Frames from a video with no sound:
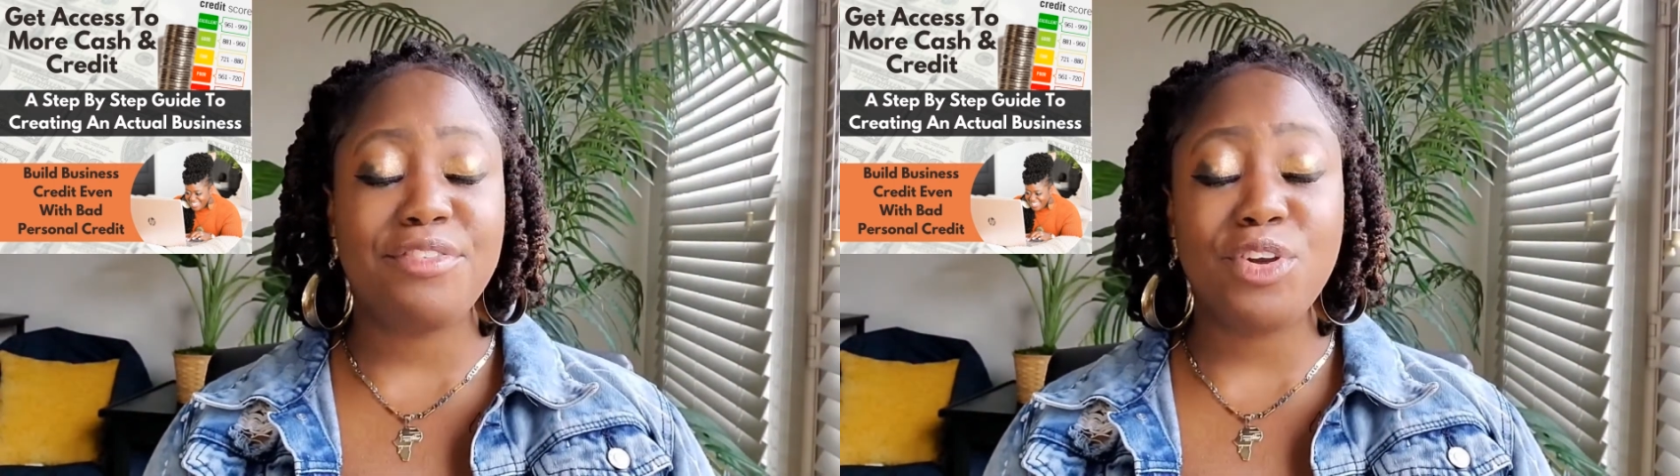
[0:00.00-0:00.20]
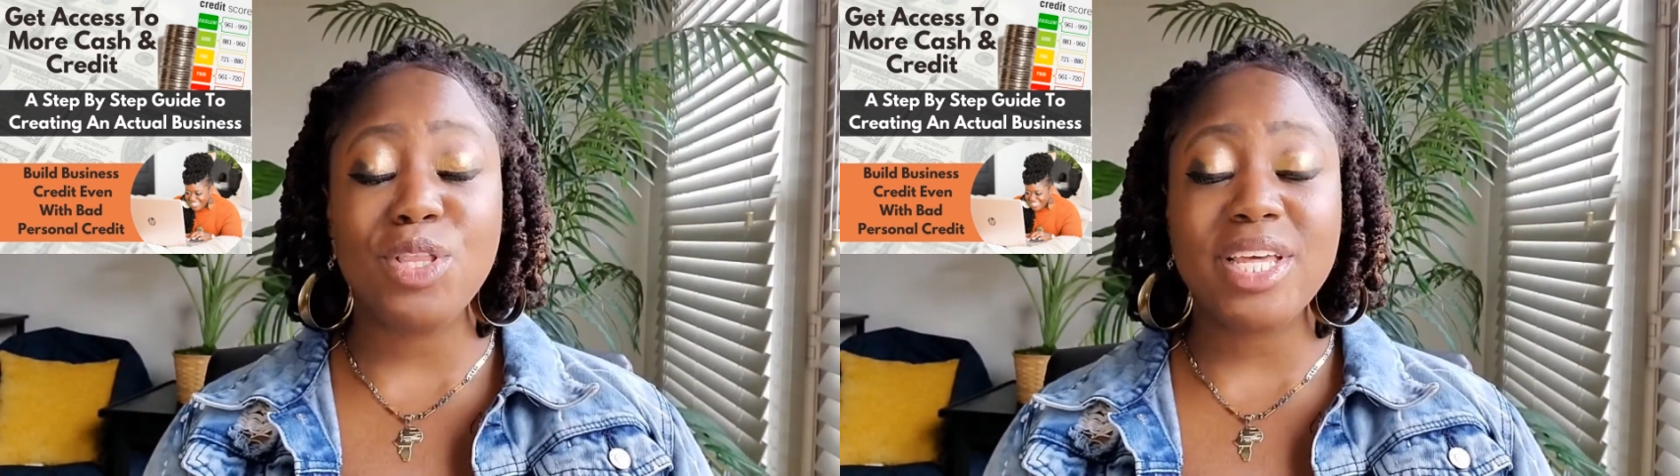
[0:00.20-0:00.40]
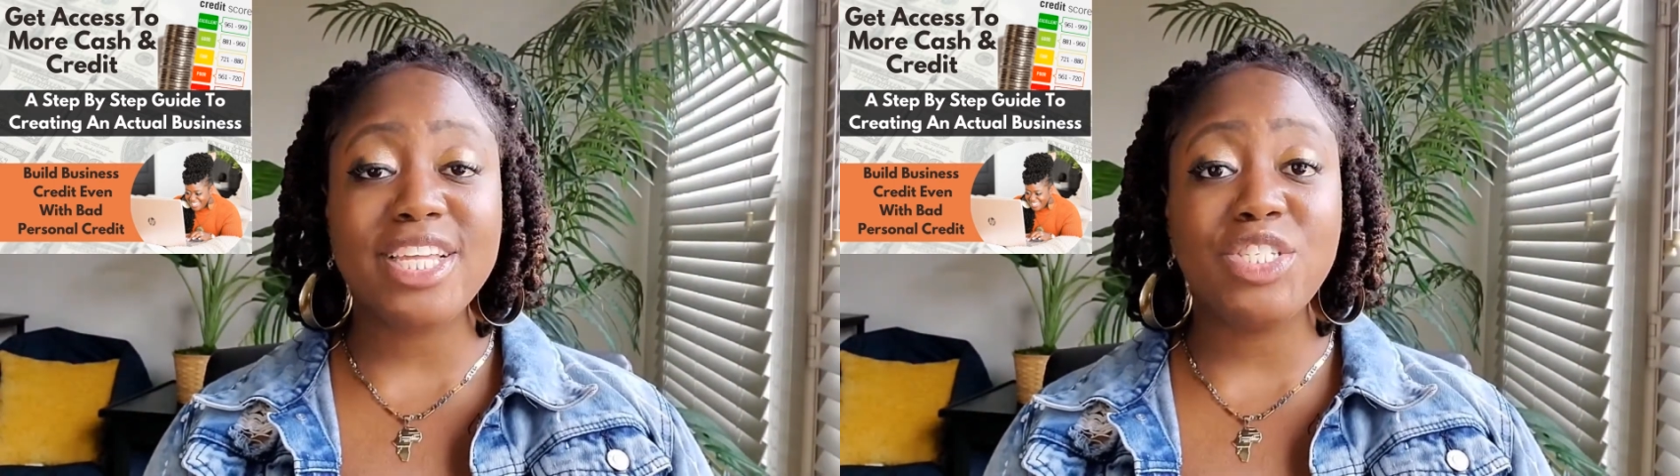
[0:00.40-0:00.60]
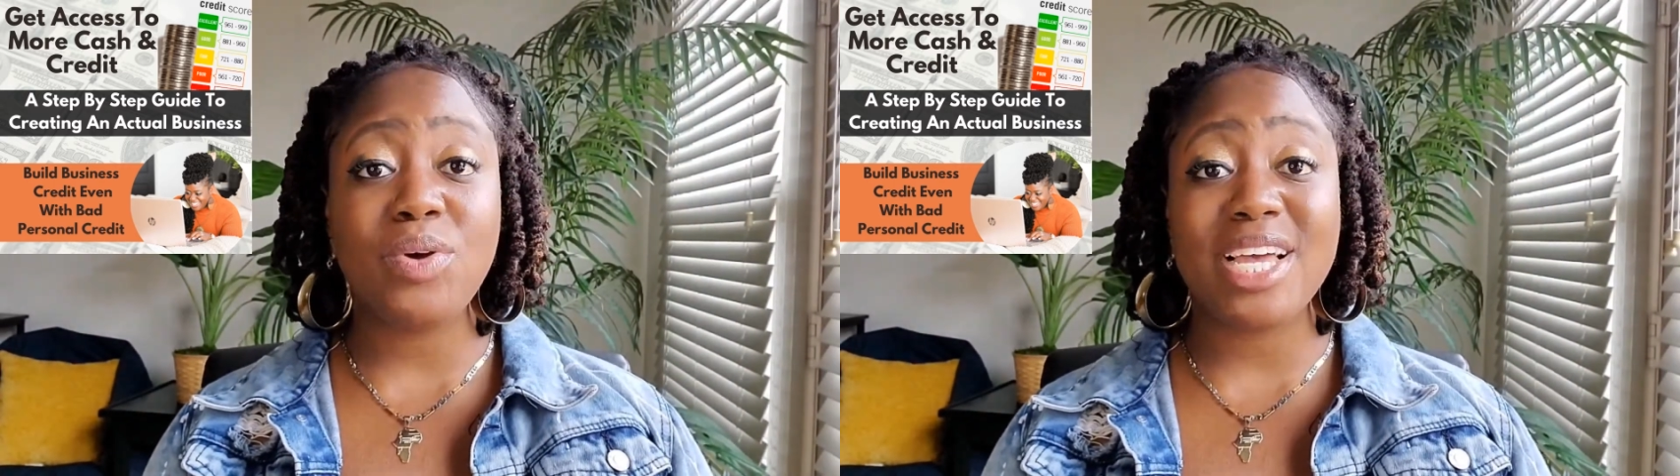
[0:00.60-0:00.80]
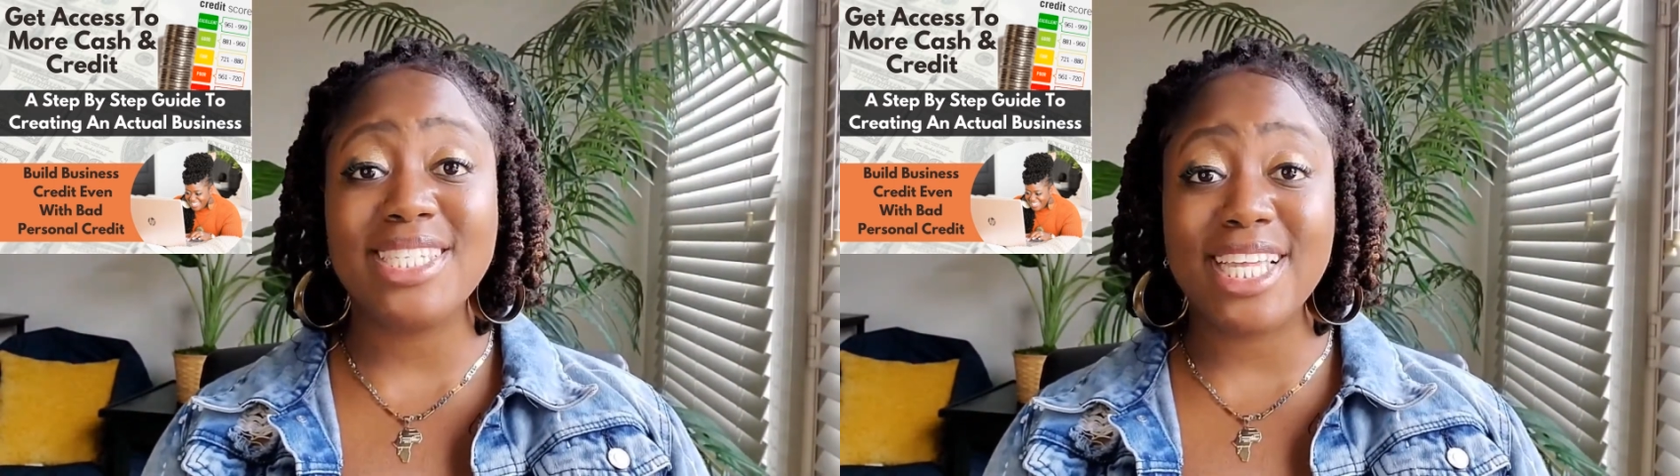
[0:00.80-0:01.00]
if you're looking
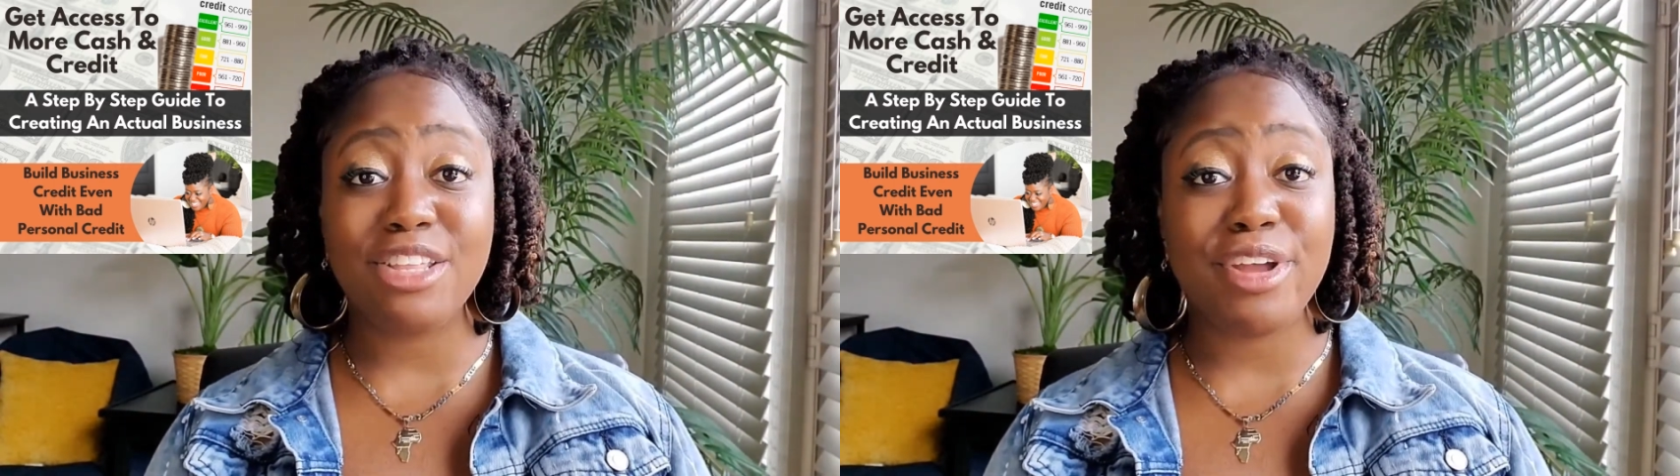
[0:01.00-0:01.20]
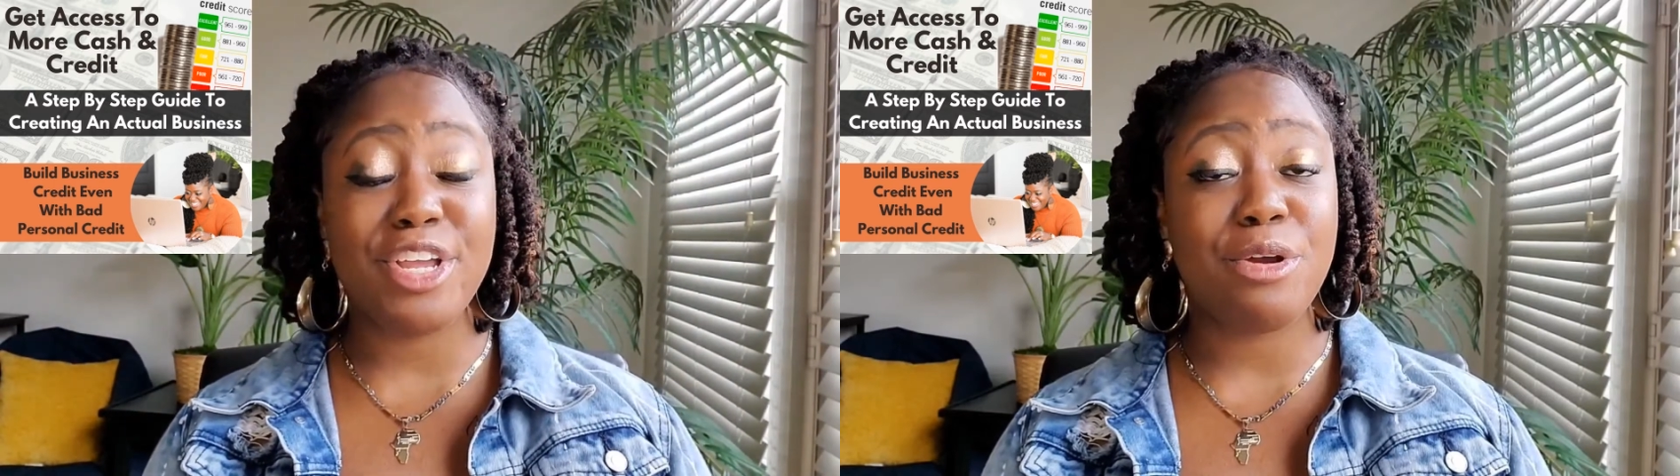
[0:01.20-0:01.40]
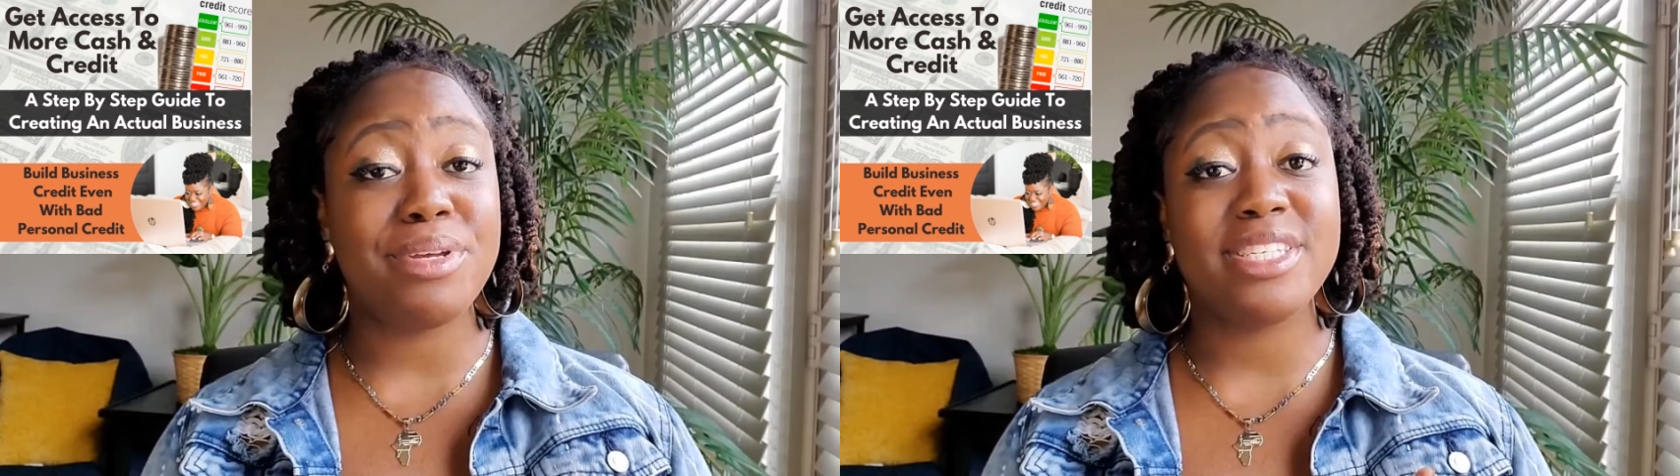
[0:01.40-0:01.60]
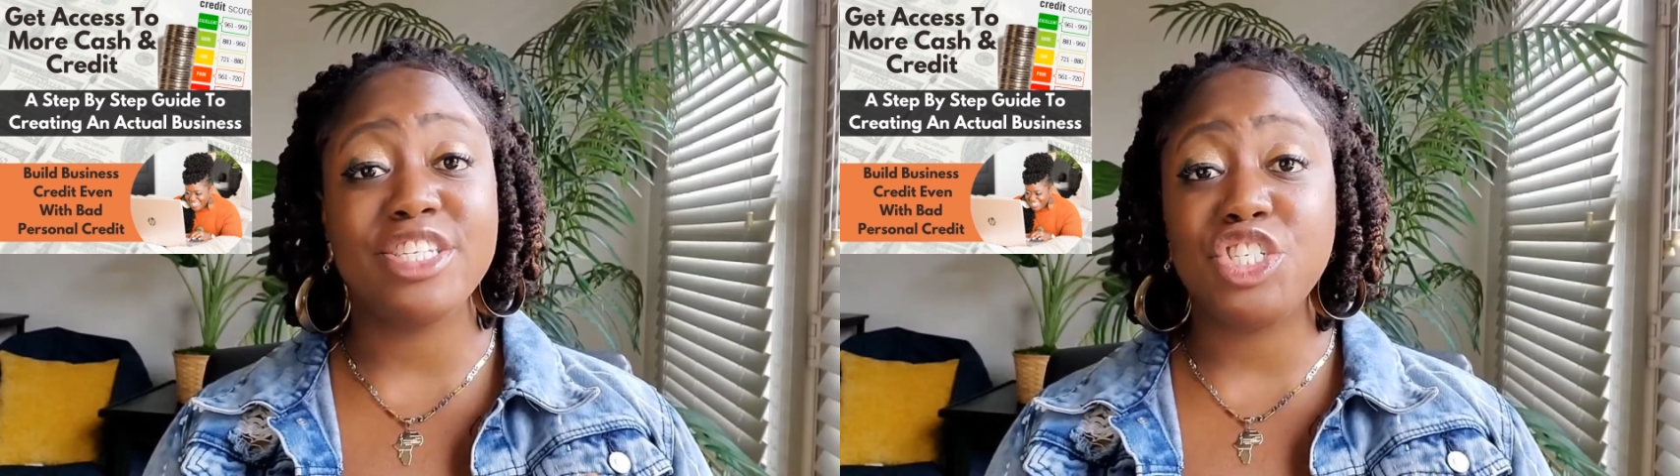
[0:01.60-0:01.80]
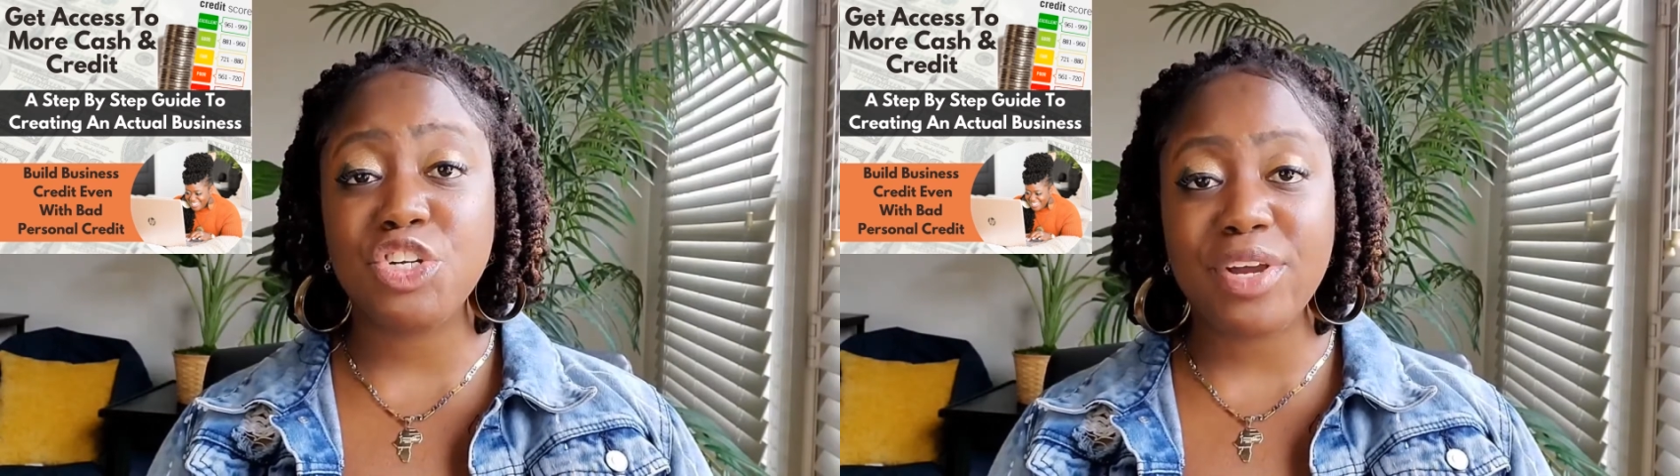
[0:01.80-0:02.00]
to accelerate your
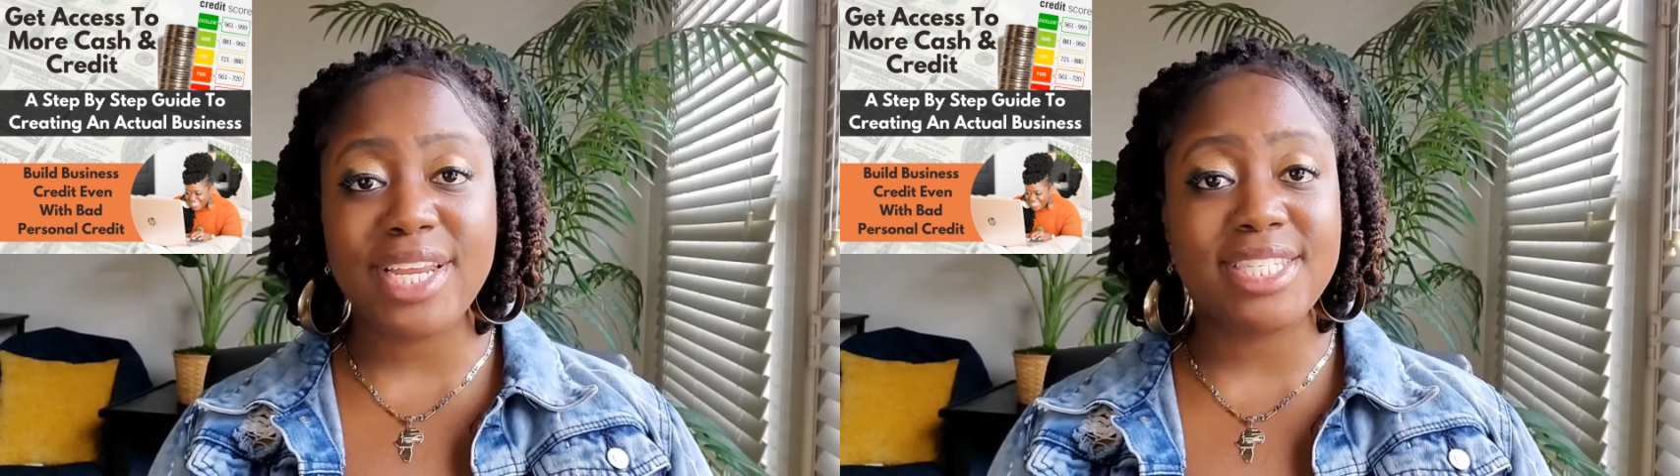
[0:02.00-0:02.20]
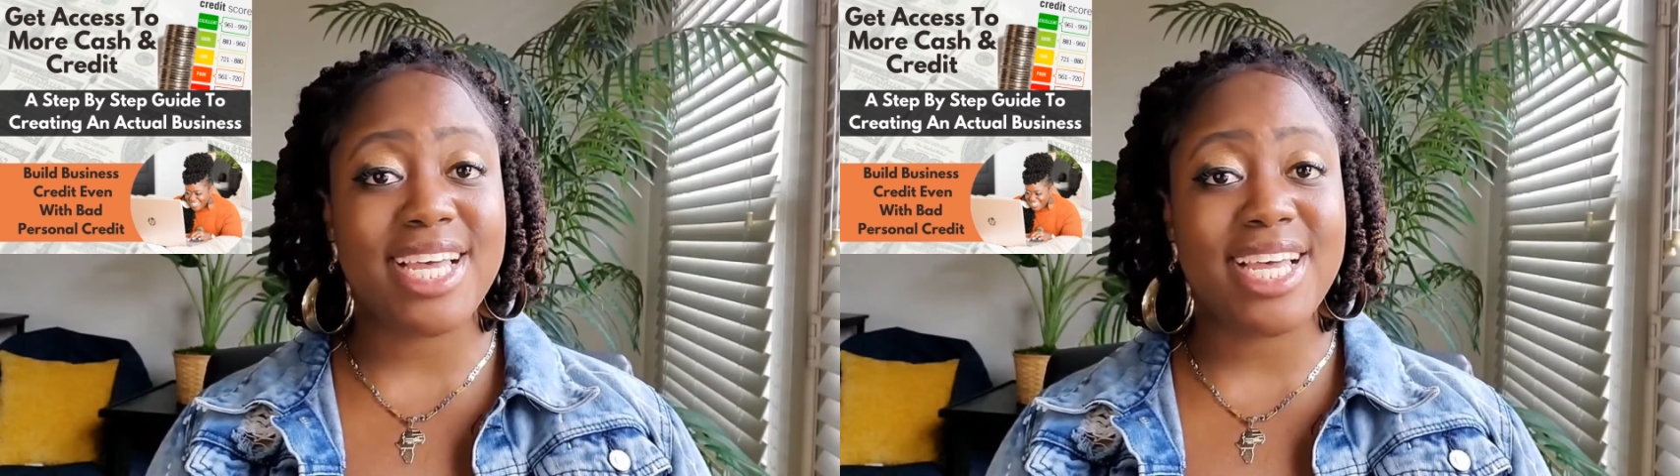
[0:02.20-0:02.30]
business credit,